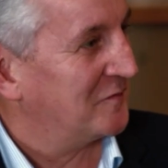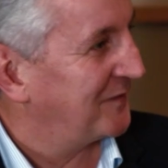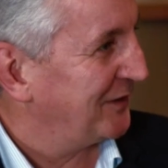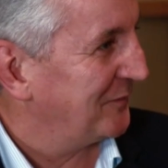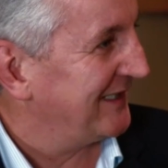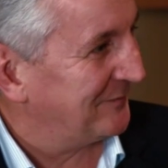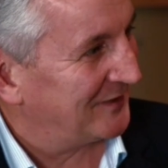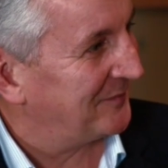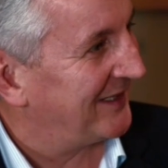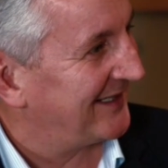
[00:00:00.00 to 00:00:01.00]
hopefully you'll make your
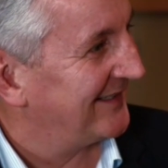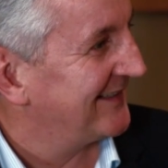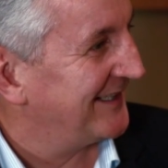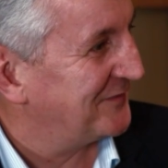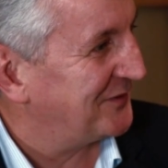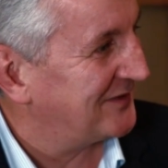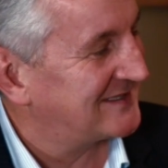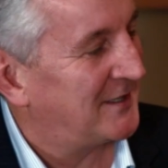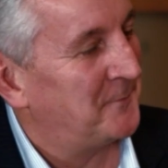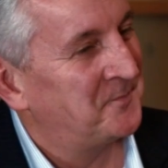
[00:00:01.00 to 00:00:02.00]
money back in a few
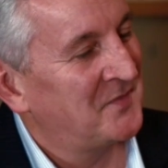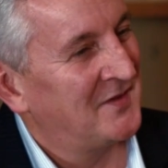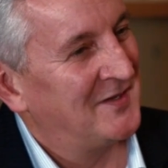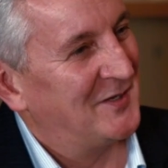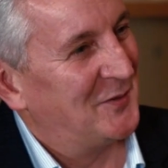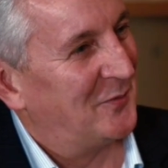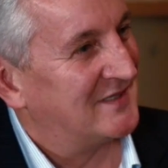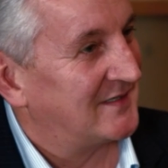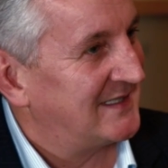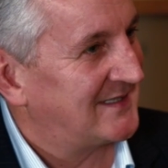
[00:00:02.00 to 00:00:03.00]
years' time.
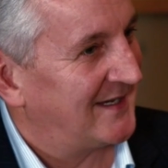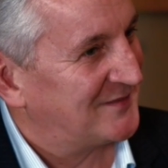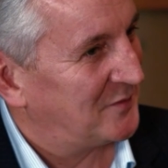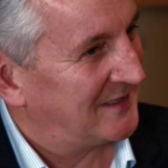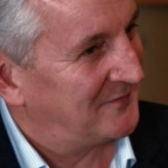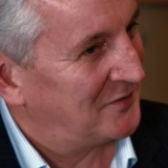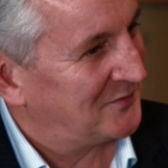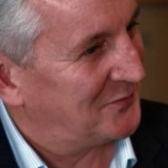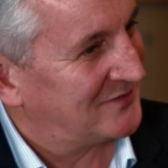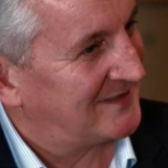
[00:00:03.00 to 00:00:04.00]
Whereas these days, what they've done,
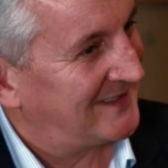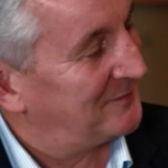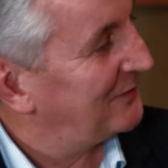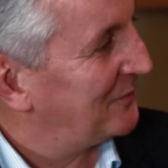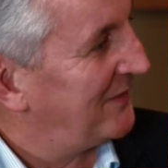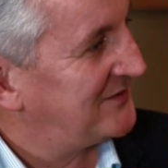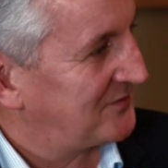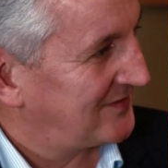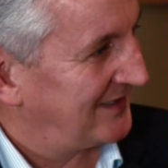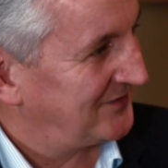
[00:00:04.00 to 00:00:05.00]
of course, is they built the
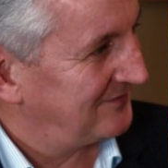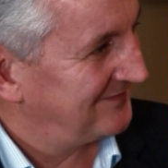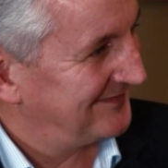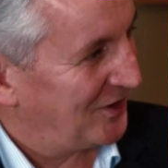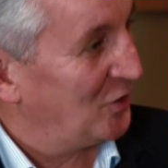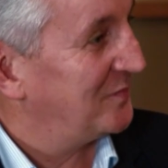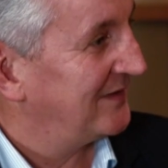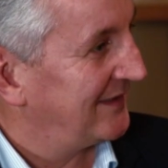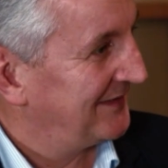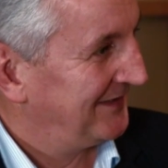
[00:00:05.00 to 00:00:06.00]
petrol station,
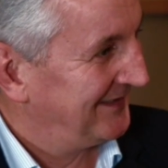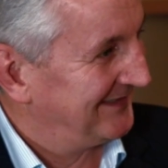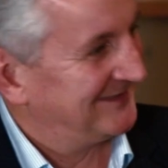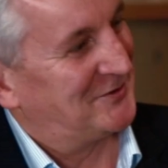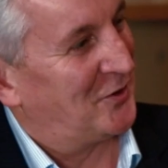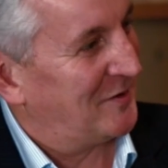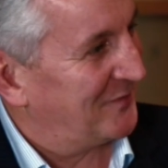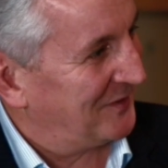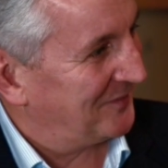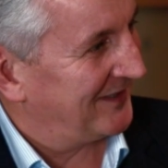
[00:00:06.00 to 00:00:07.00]
opened it, got the
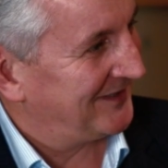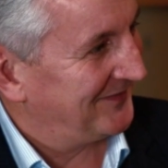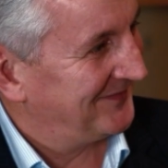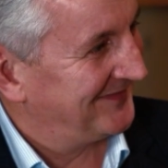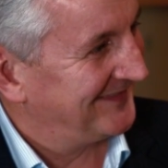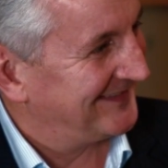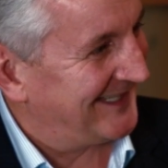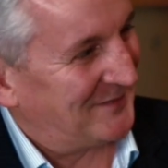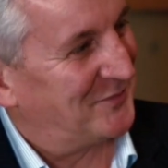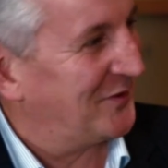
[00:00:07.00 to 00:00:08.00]
money back,
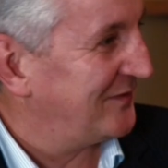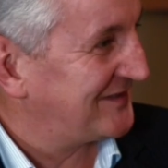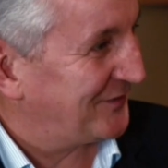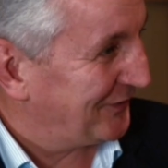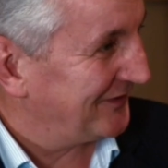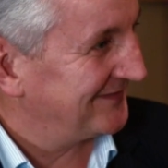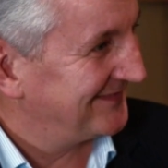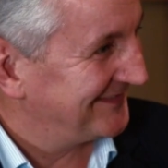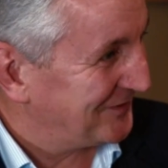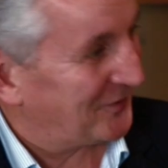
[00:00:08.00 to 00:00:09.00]
then they put the restaurant on,
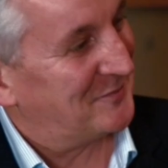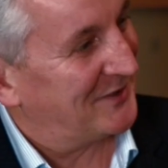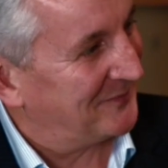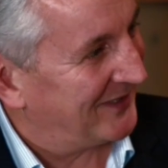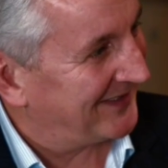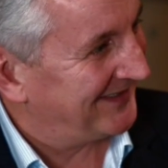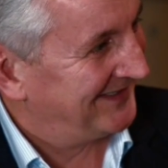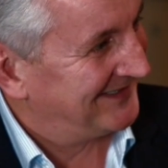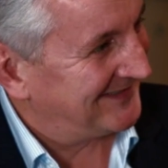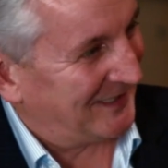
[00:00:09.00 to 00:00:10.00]
got the money back,
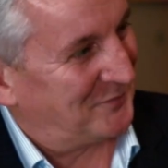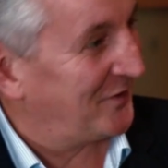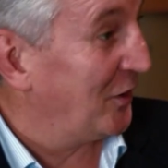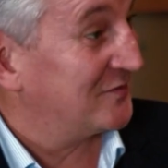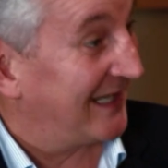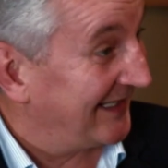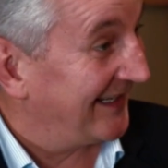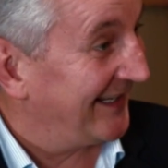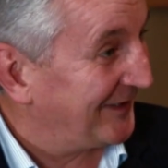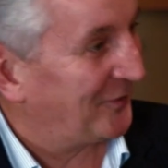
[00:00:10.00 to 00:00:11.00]
then they put the hotel in
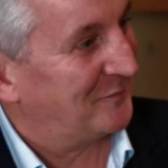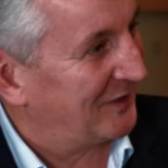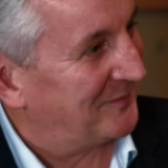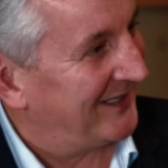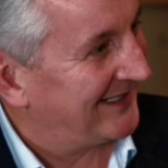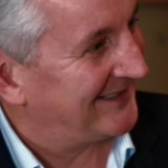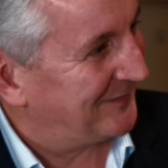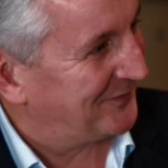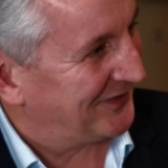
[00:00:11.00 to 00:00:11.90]
there, got the money back, and they